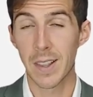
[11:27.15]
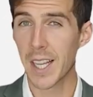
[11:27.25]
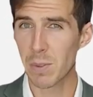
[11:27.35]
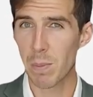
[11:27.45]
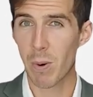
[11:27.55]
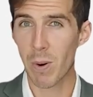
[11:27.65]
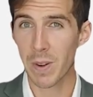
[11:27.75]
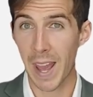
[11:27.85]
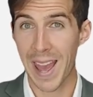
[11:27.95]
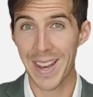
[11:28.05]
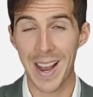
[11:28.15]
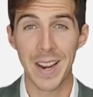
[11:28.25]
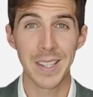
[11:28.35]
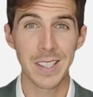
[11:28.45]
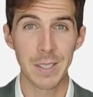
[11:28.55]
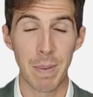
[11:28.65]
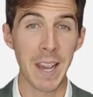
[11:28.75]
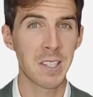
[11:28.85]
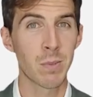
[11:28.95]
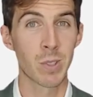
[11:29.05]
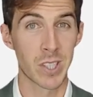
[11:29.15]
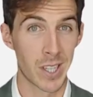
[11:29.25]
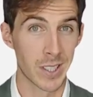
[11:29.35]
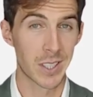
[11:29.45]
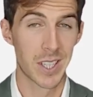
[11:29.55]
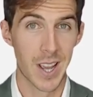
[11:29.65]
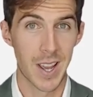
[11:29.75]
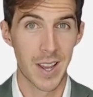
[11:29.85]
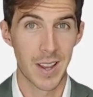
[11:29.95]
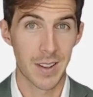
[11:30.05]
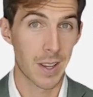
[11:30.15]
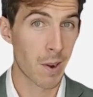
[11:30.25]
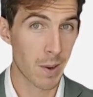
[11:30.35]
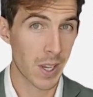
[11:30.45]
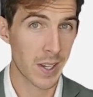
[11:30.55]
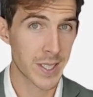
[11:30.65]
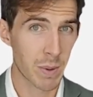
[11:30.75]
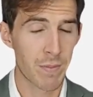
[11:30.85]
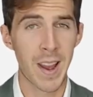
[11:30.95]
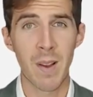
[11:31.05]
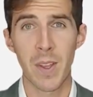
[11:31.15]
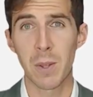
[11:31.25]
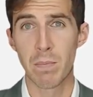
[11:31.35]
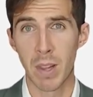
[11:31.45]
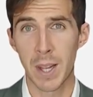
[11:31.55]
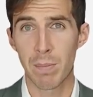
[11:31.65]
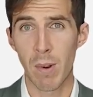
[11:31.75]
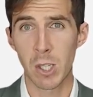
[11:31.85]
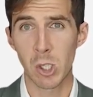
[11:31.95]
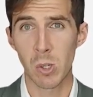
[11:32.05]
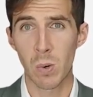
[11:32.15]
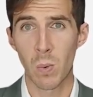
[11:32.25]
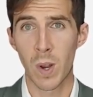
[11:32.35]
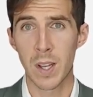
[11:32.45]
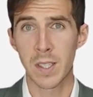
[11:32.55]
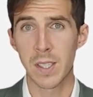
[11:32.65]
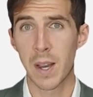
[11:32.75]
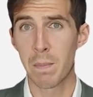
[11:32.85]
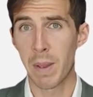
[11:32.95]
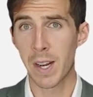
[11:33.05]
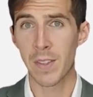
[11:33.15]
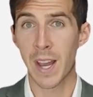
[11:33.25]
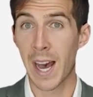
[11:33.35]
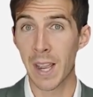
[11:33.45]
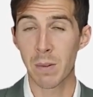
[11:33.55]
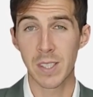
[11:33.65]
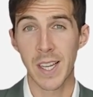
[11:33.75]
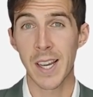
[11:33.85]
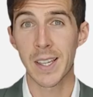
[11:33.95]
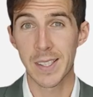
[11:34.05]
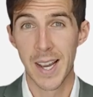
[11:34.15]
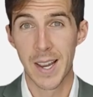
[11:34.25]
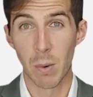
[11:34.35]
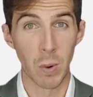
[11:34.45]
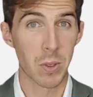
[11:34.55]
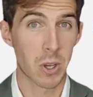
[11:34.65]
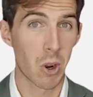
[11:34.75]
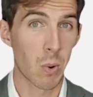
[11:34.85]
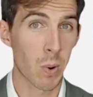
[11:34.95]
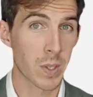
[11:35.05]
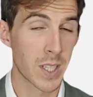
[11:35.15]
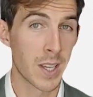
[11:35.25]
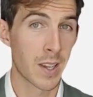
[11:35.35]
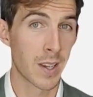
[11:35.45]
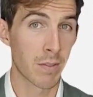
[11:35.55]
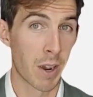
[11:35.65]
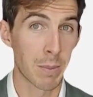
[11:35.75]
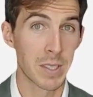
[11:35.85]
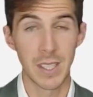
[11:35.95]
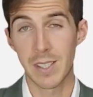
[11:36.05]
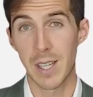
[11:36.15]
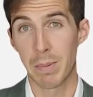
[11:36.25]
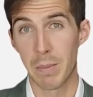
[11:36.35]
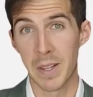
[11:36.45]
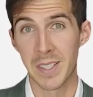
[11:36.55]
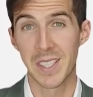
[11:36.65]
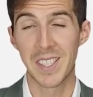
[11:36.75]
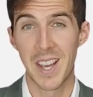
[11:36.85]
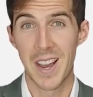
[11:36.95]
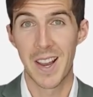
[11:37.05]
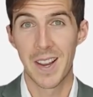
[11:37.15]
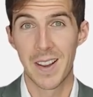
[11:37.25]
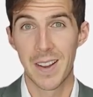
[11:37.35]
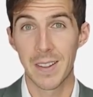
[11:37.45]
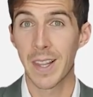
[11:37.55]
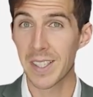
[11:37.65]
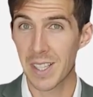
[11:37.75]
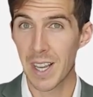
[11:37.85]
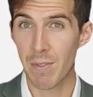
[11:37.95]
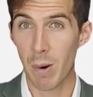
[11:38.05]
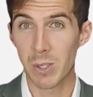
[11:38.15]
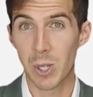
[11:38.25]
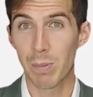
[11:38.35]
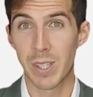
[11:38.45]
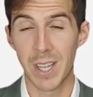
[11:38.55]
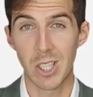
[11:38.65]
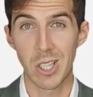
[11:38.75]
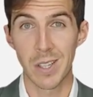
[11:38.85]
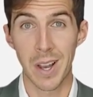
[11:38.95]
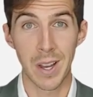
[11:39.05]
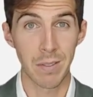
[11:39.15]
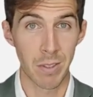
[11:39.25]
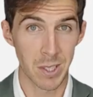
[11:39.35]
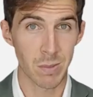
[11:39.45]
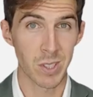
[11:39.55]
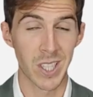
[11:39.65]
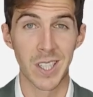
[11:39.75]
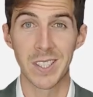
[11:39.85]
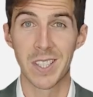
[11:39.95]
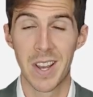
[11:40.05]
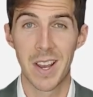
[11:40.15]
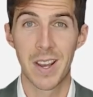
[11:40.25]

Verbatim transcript: Let's report an unexpected result. In our case, we found that the blood pressure was a bit on the higher side with the cohort taking vitamin D supplements. Let's give our interpretation of this result.